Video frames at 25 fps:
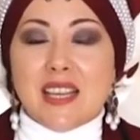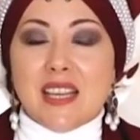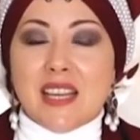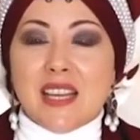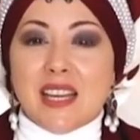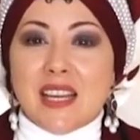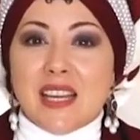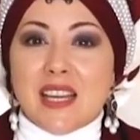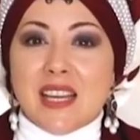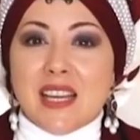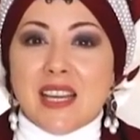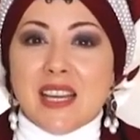
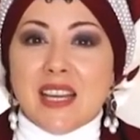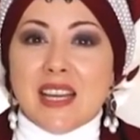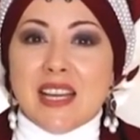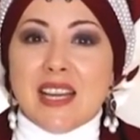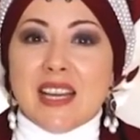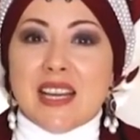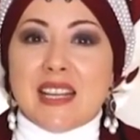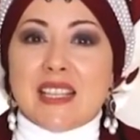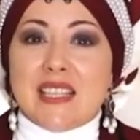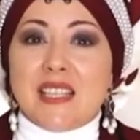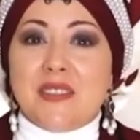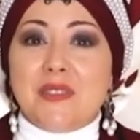Find the
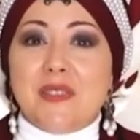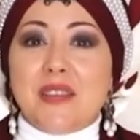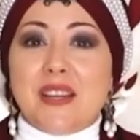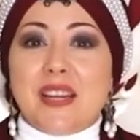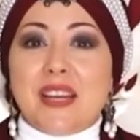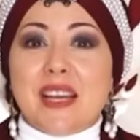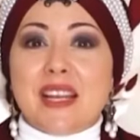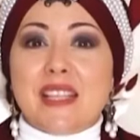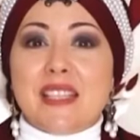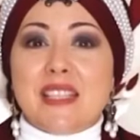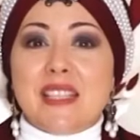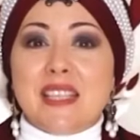place
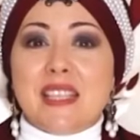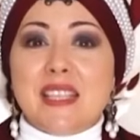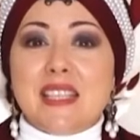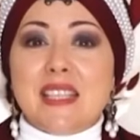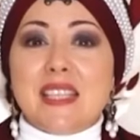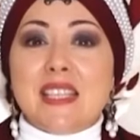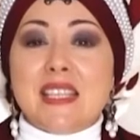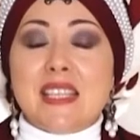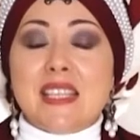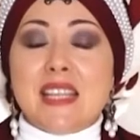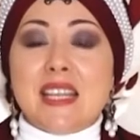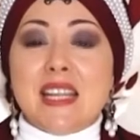of
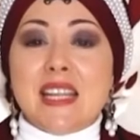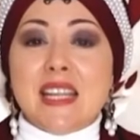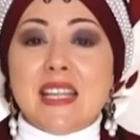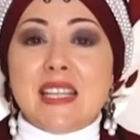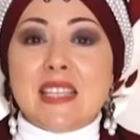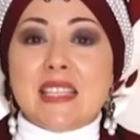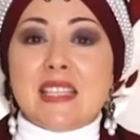power where you